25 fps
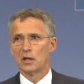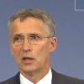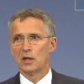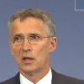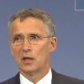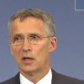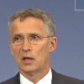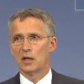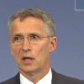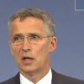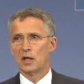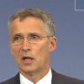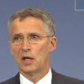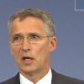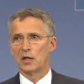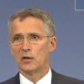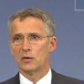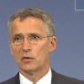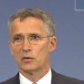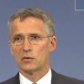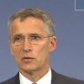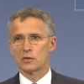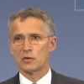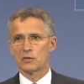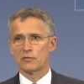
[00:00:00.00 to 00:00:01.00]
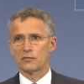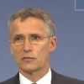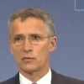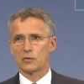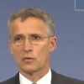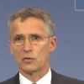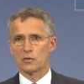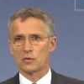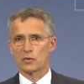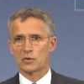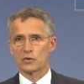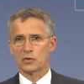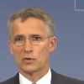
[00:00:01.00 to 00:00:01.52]
and also, of
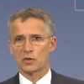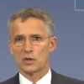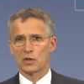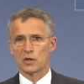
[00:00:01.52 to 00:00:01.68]
course,